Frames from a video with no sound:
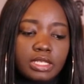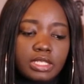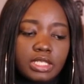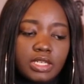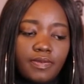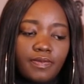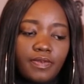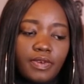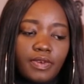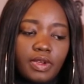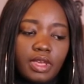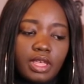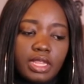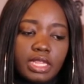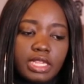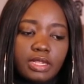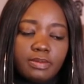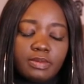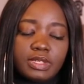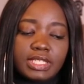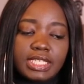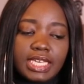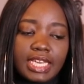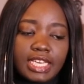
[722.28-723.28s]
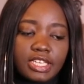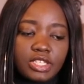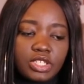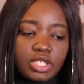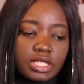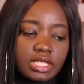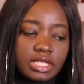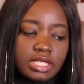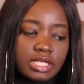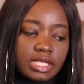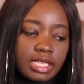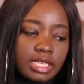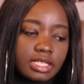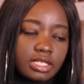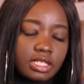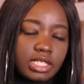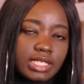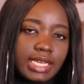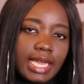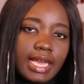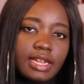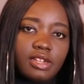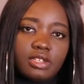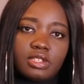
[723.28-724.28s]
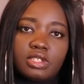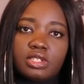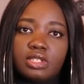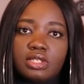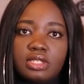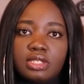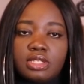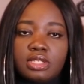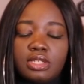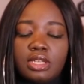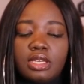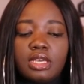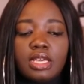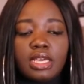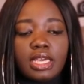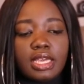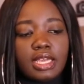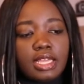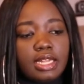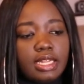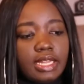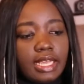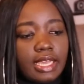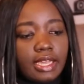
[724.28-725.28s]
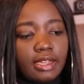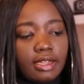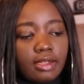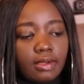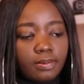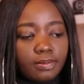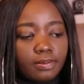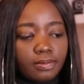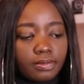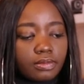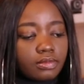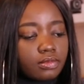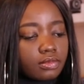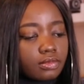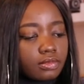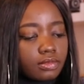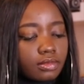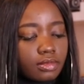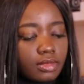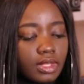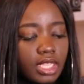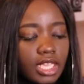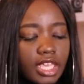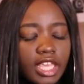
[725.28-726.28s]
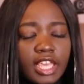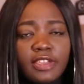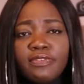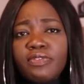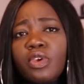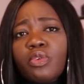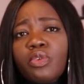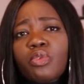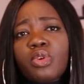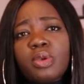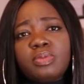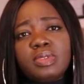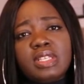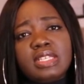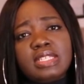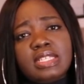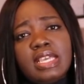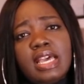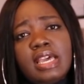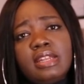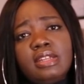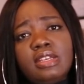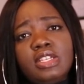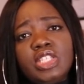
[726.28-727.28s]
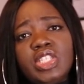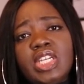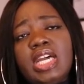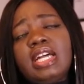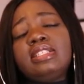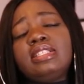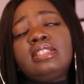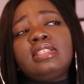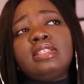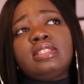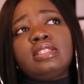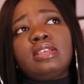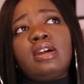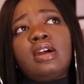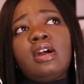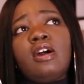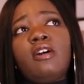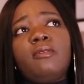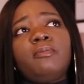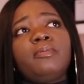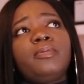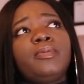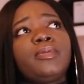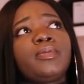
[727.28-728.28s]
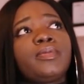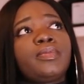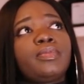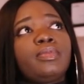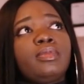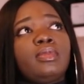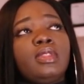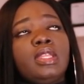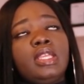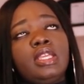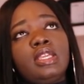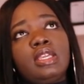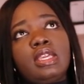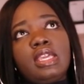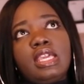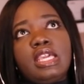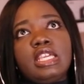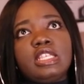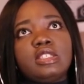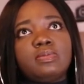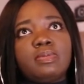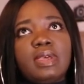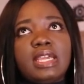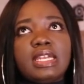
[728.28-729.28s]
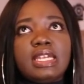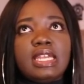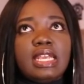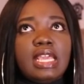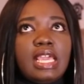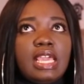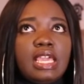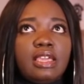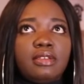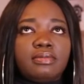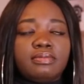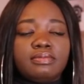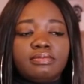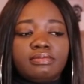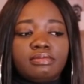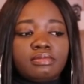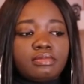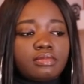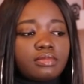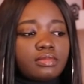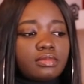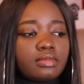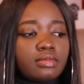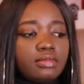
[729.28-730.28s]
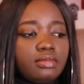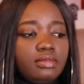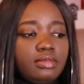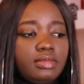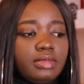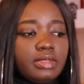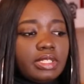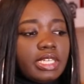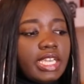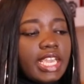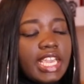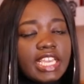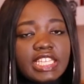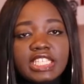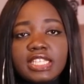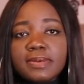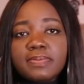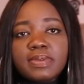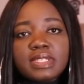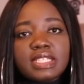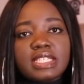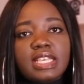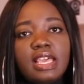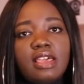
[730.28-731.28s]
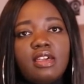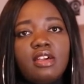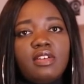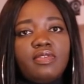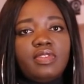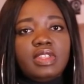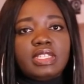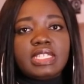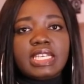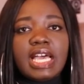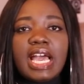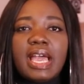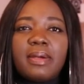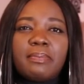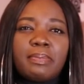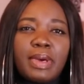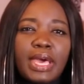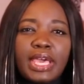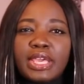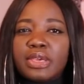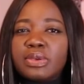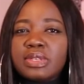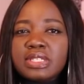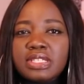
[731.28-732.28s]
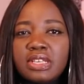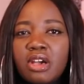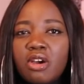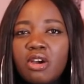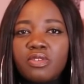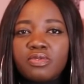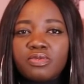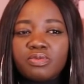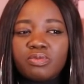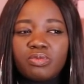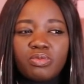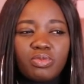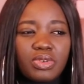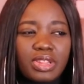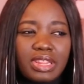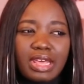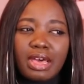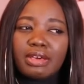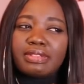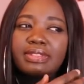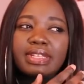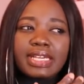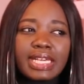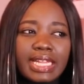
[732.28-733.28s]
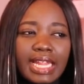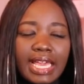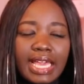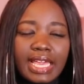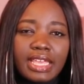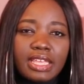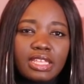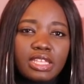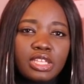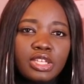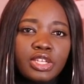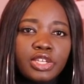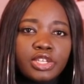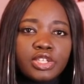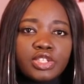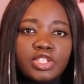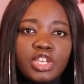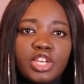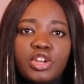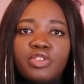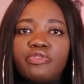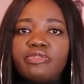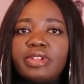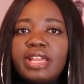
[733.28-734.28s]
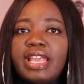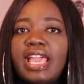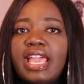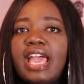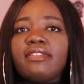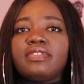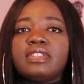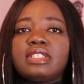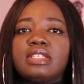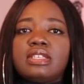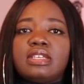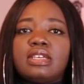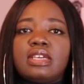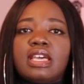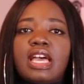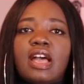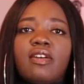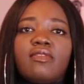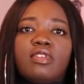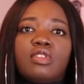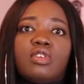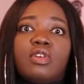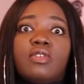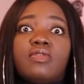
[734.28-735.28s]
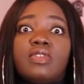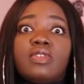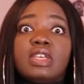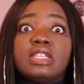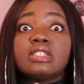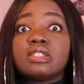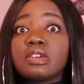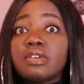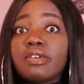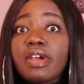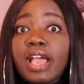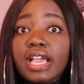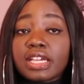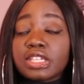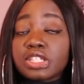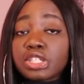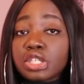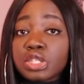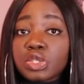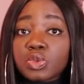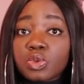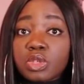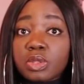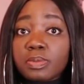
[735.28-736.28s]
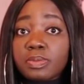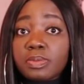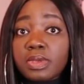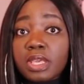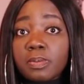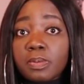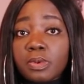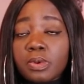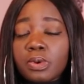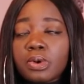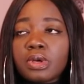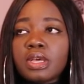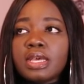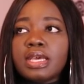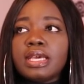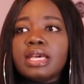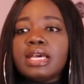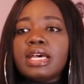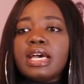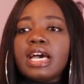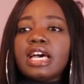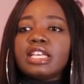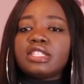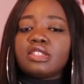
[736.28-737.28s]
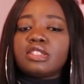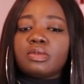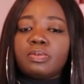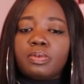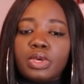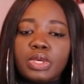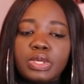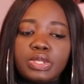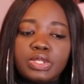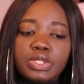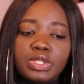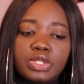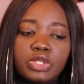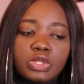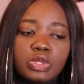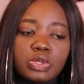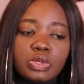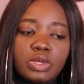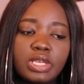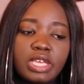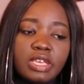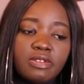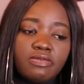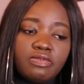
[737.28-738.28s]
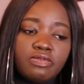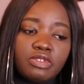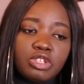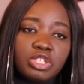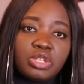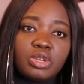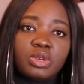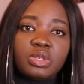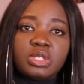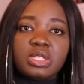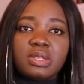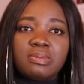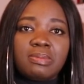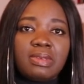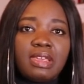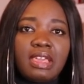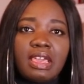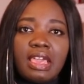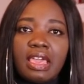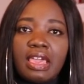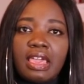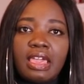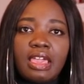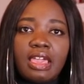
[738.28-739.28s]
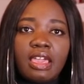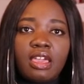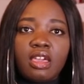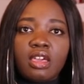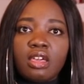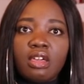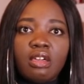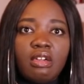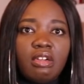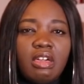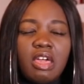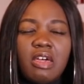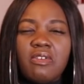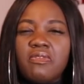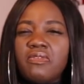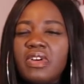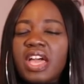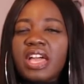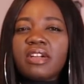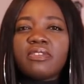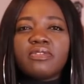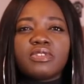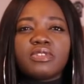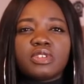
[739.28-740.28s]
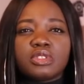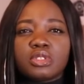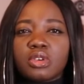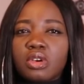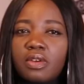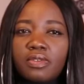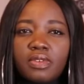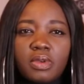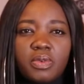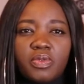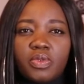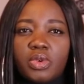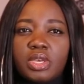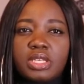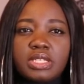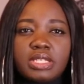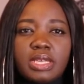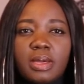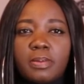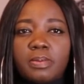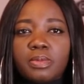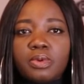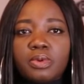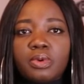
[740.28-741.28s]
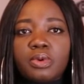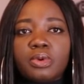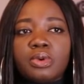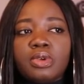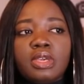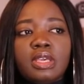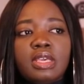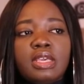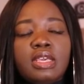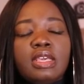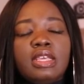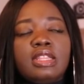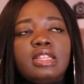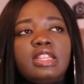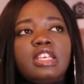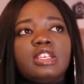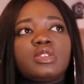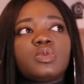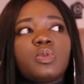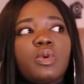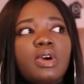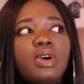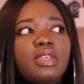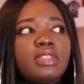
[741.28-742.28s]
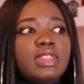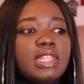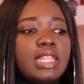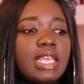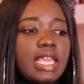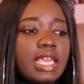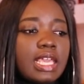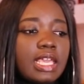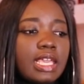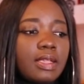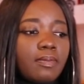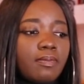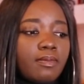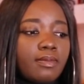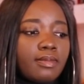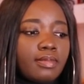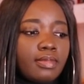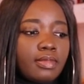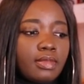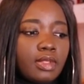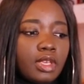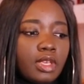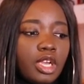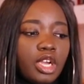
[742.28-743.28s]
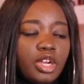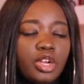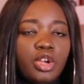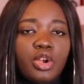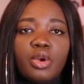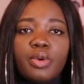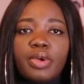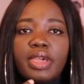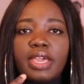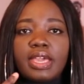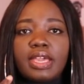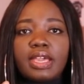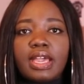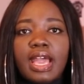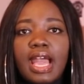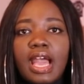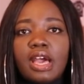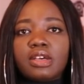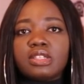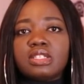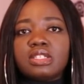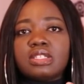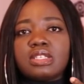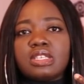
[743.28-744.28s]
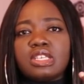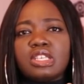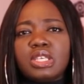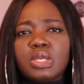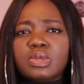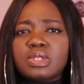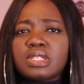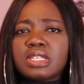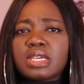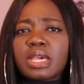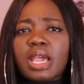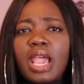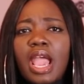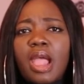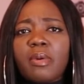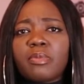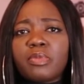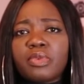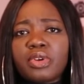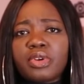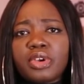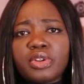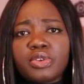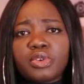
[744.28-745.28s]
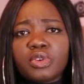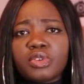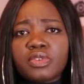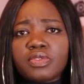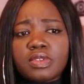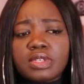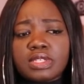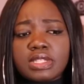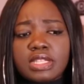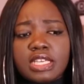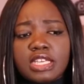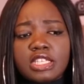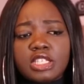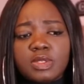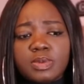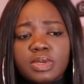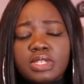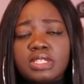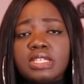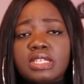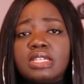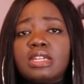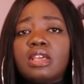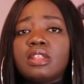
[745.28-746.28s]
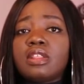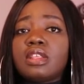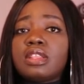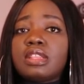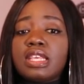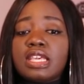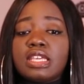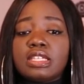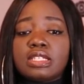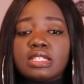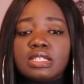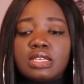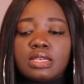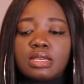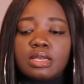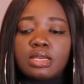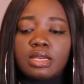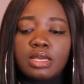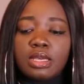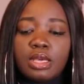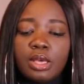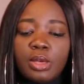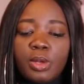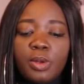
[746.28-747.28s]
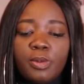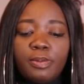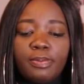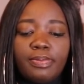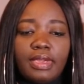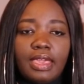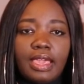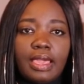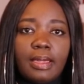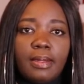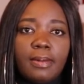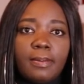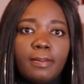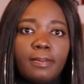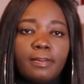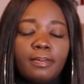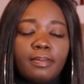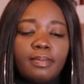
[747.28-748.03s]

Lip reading: different limitations and challenges. Like, if you're a web designer, chances are you're spending 80% of the time by yourself without the client, so you don't really have to have a lot of interactions with people, as opposed to if you chose to be a event photographer, for example. That's one thing, knowing how to use the camera and all of those things, but it's another thing to be